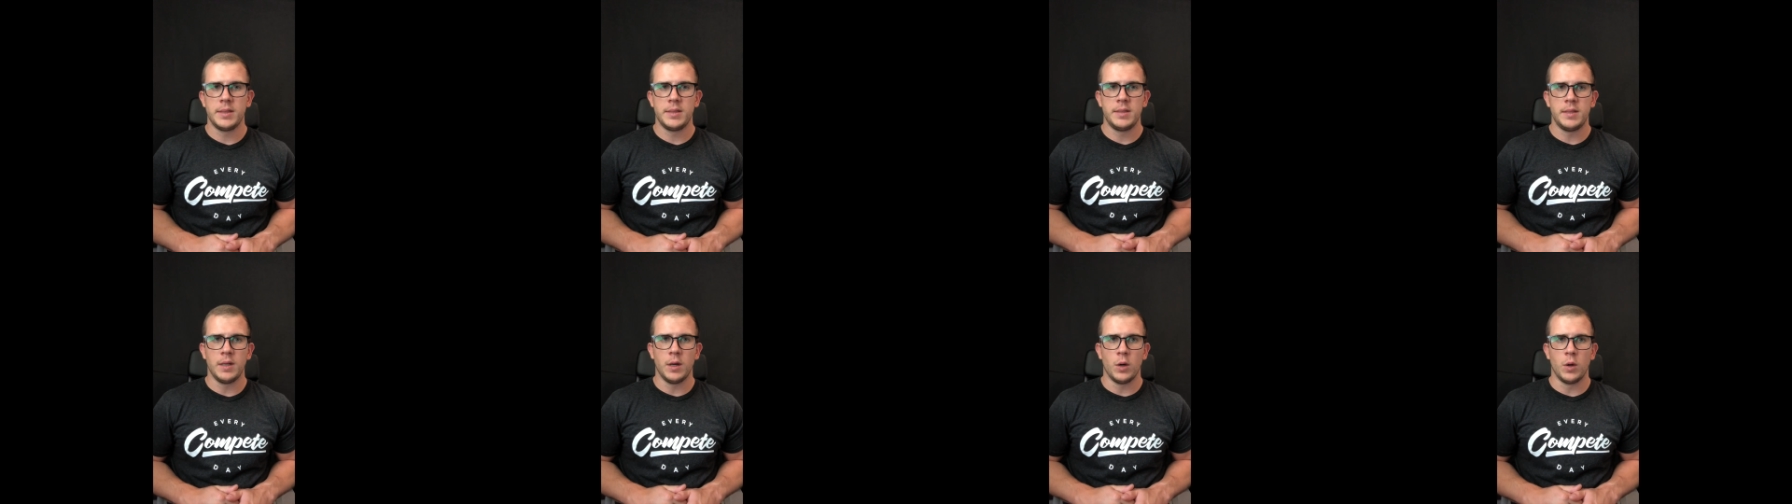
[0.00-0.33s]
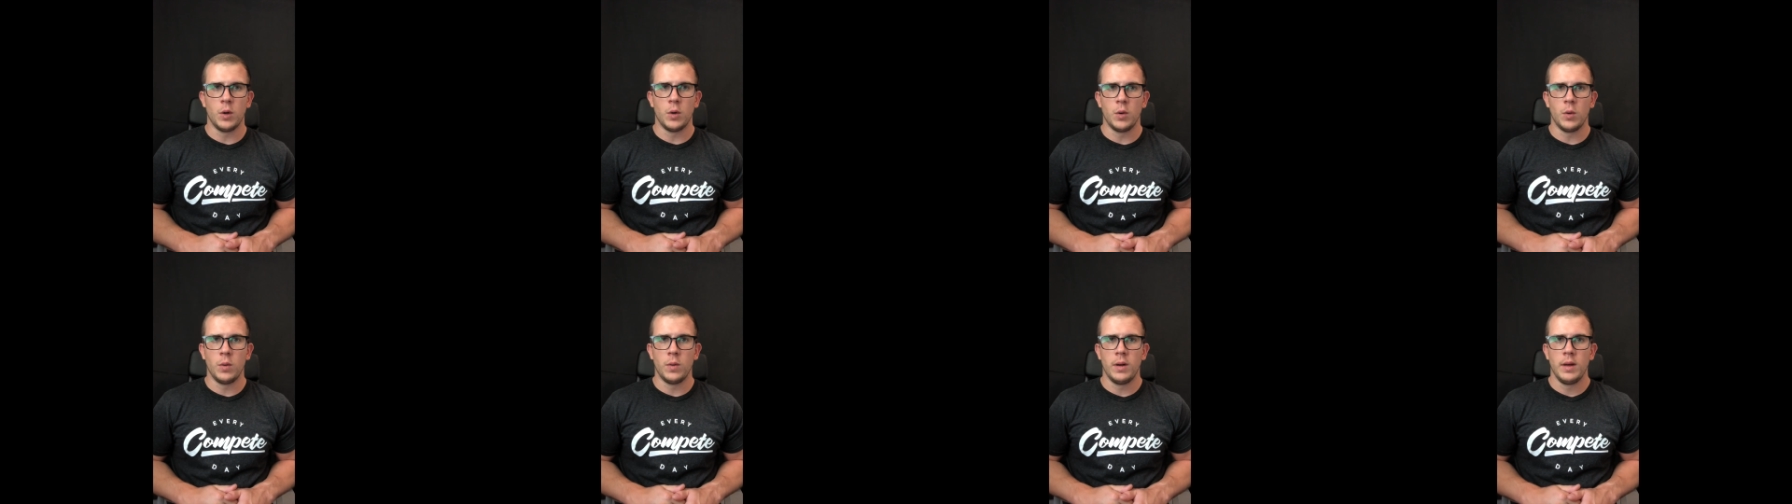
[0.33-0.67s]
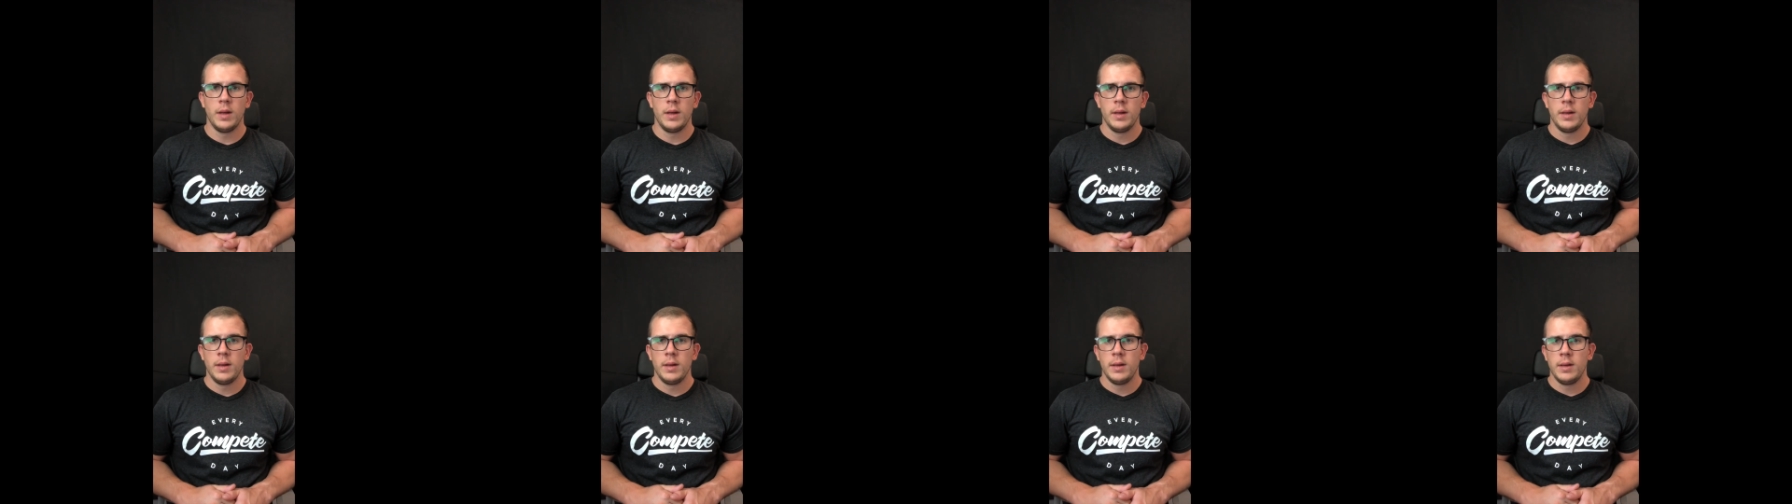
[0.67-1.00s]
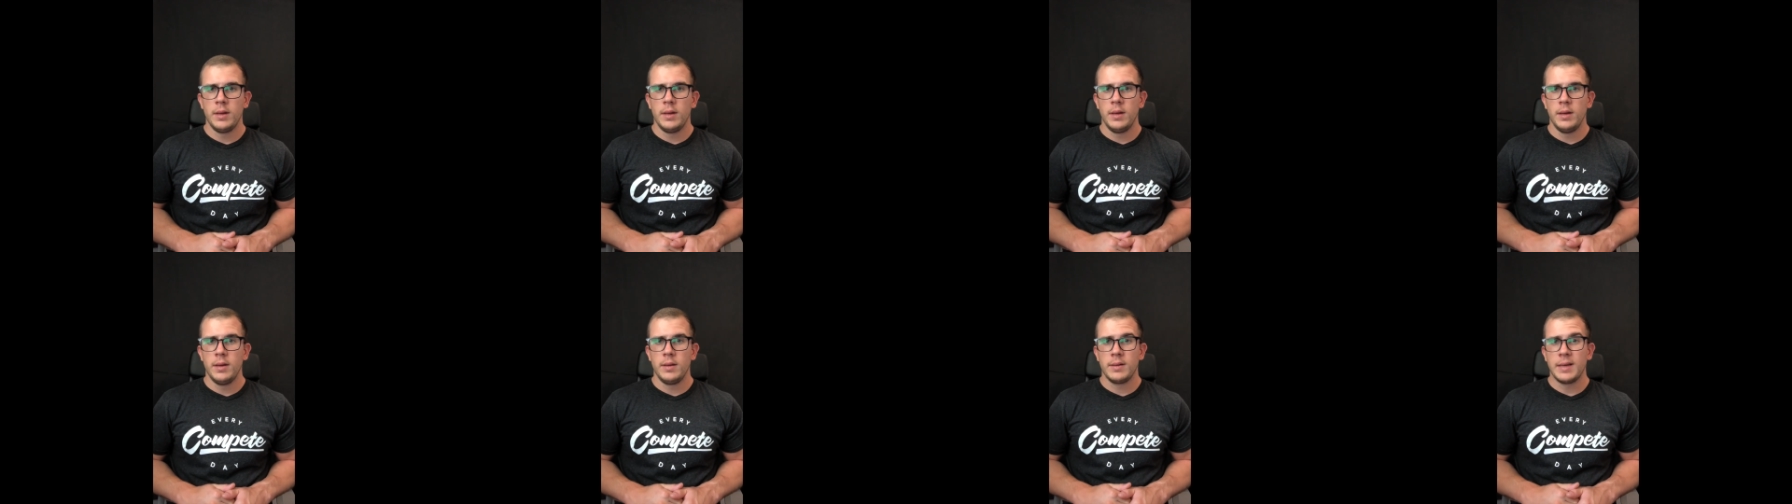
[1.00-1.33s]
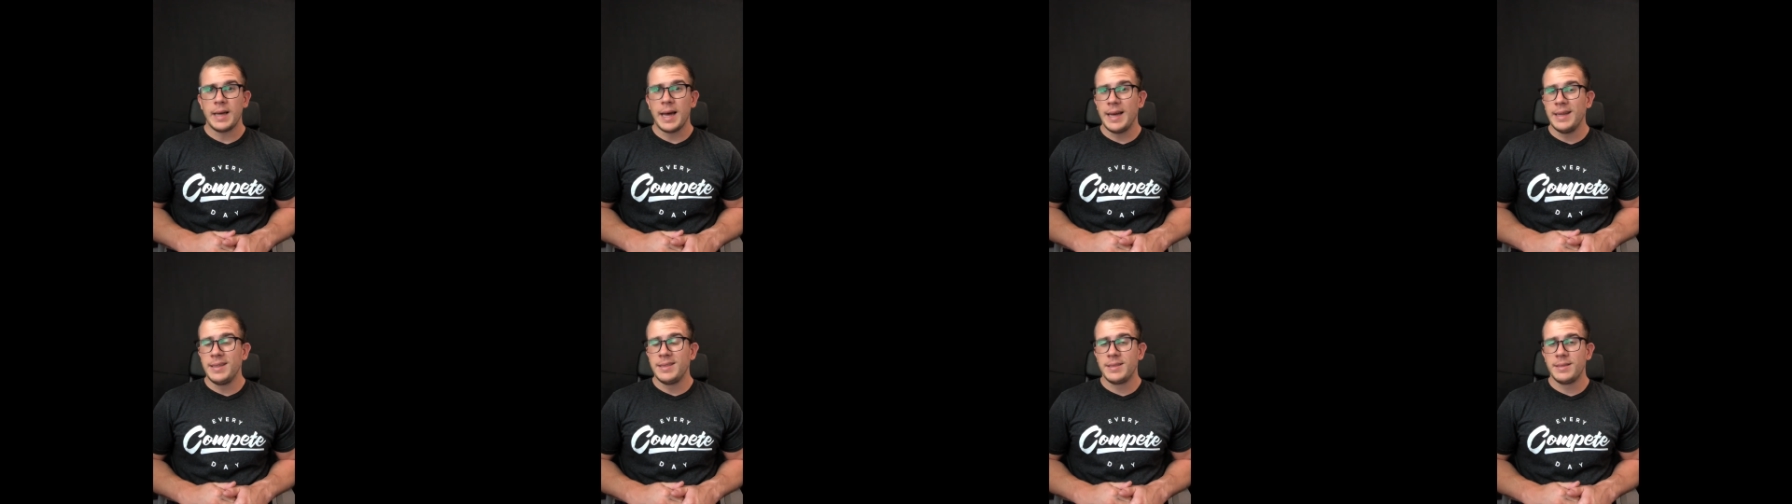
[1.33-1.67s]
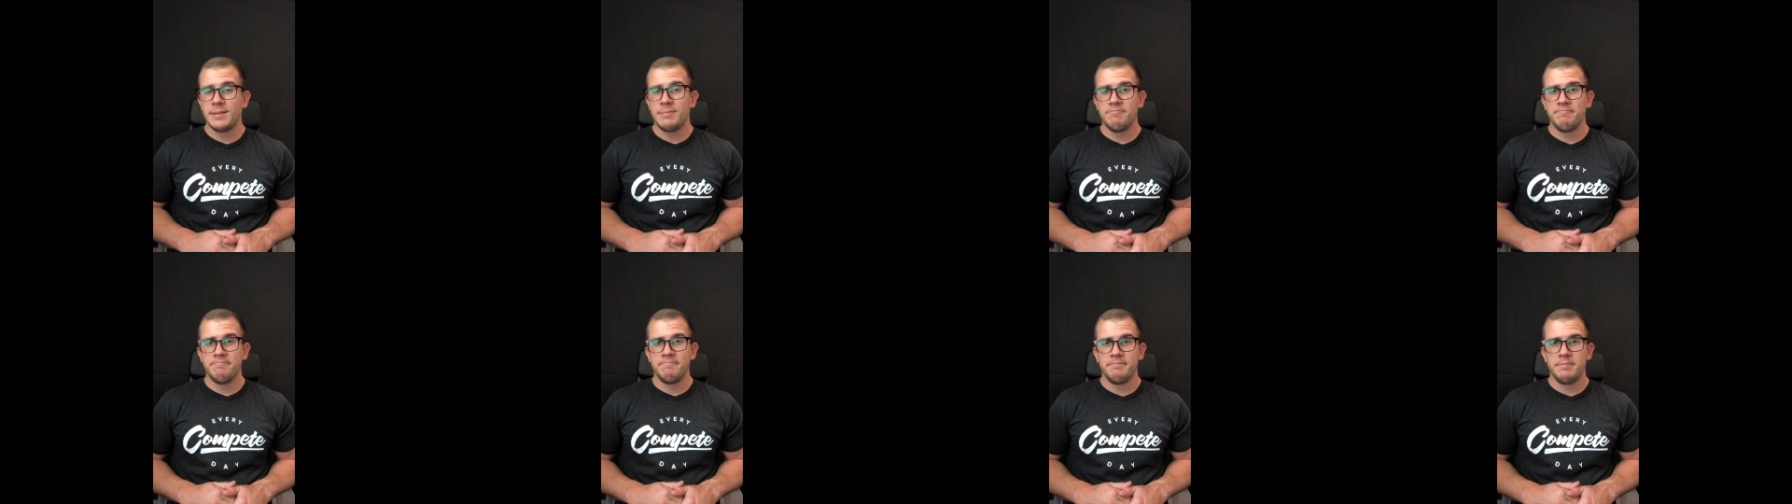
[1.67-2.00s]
So guys,